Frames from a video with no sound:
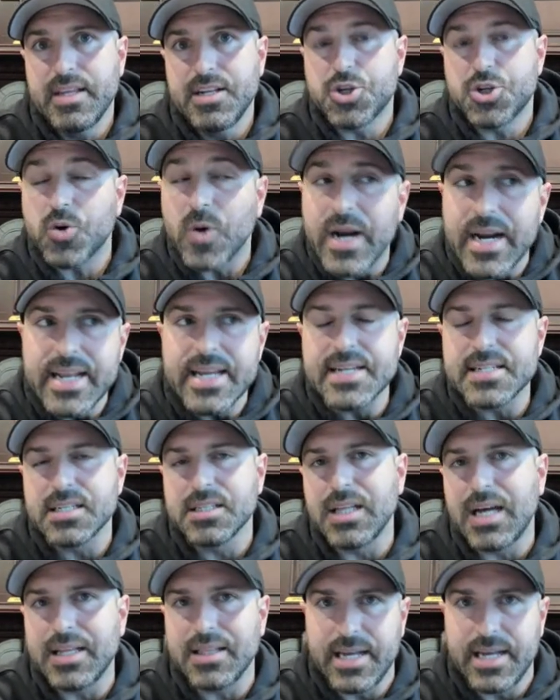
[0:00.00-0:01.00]
Trading is a
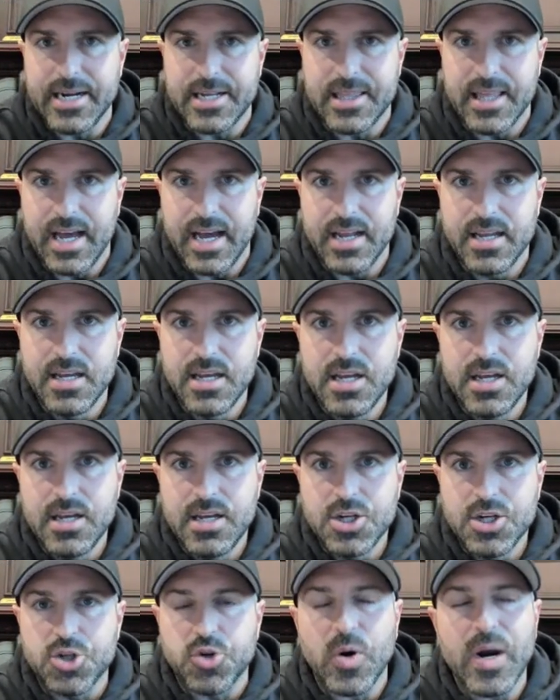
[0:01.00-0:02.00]
lot like that.
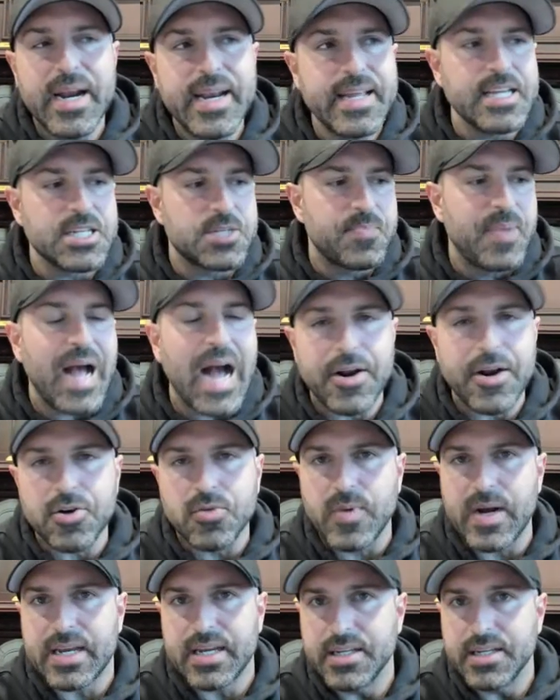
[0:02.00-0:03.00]
Trading is pattern
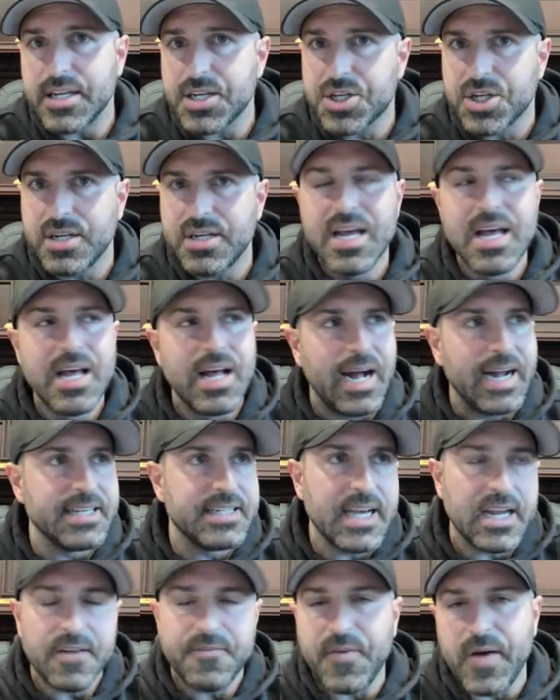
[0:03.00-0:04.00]
recognition,
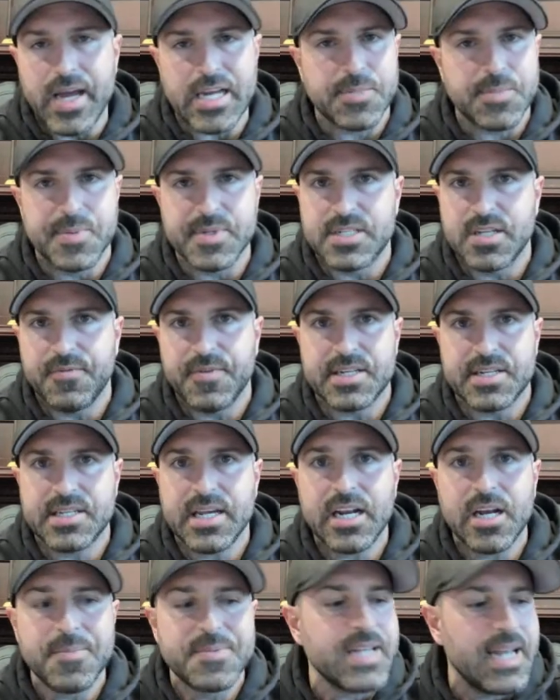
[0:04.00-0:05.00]
identifying specific
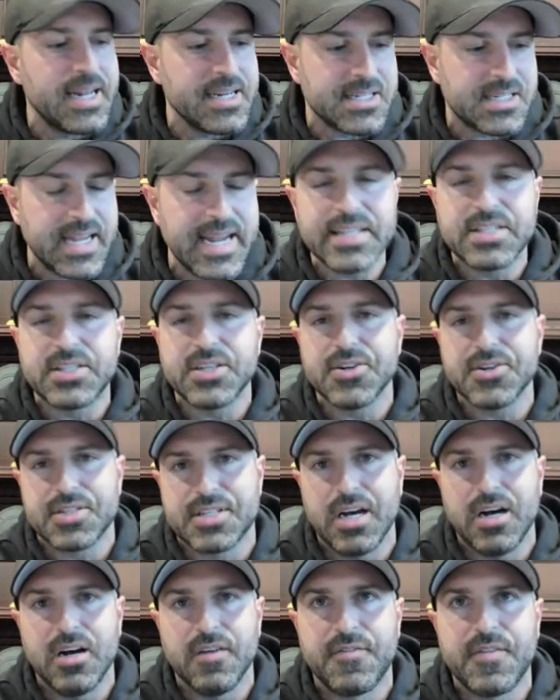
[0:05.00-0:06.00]
setups, and saying to
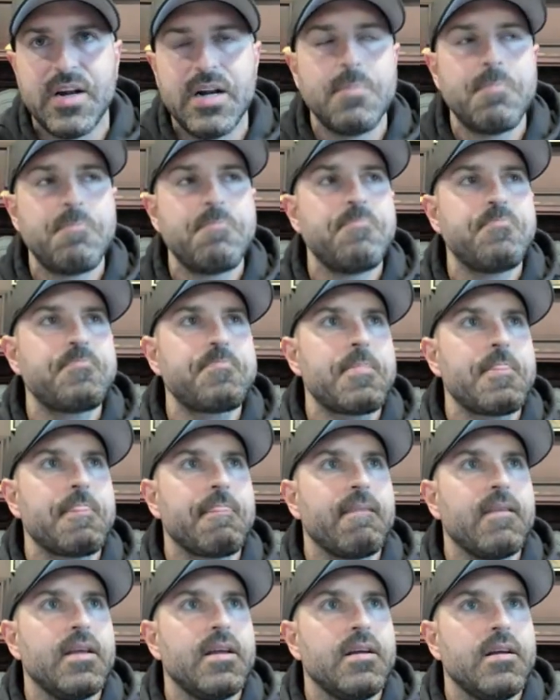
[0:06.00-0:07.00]
yourself,
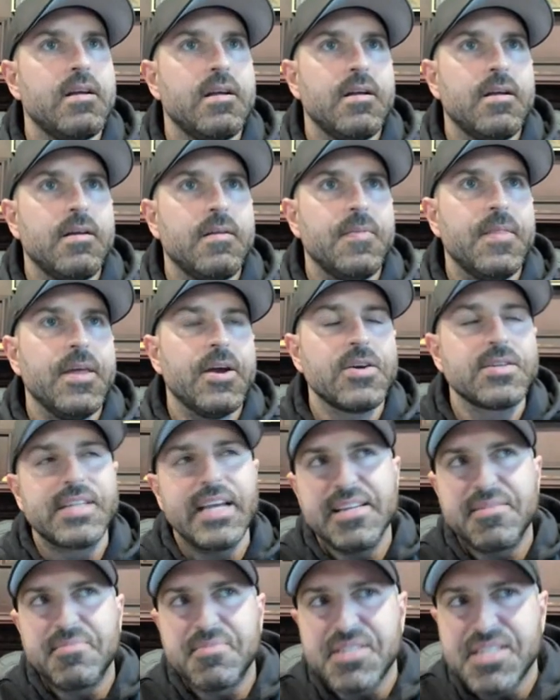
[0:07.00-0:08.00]
there's
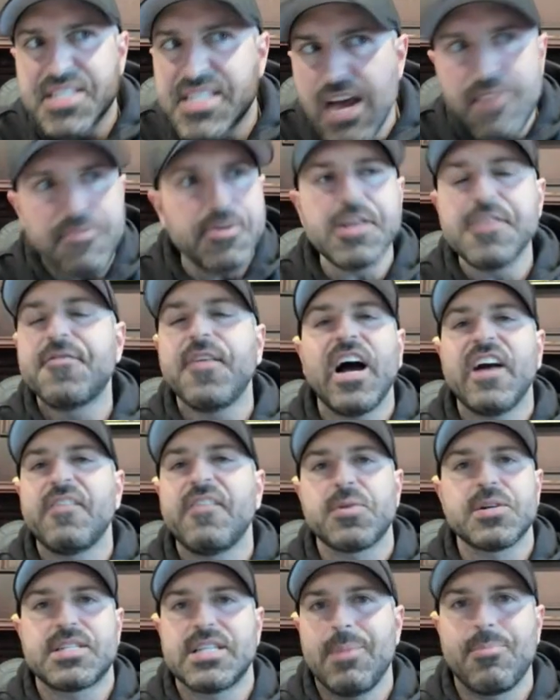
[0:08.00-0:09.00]
a
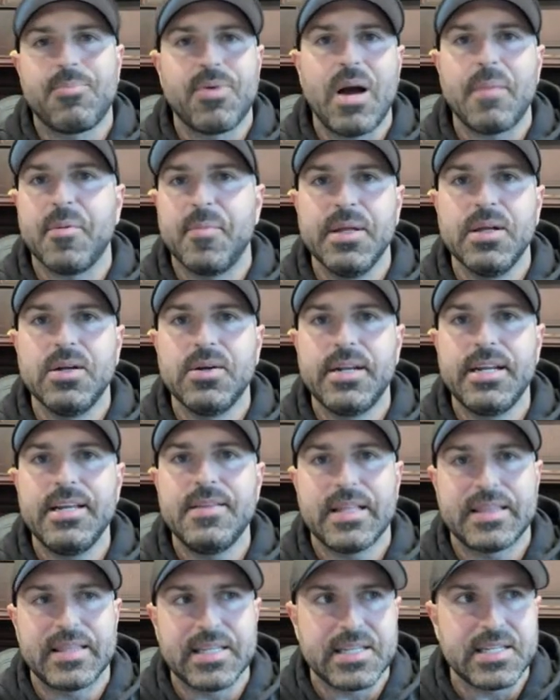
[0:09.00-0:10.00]
75% probability
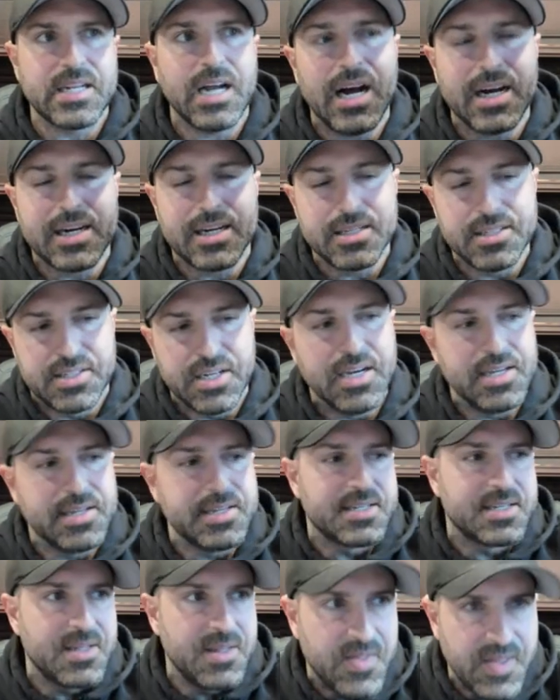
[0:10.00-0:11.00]
that the stock
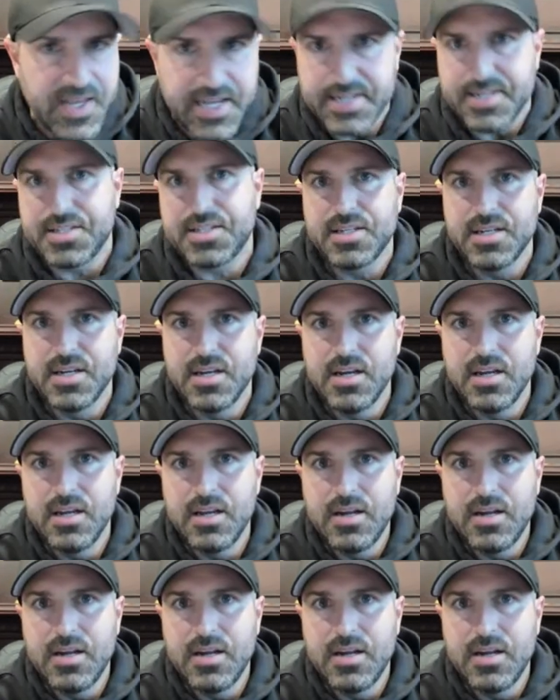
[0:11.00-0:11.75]
does this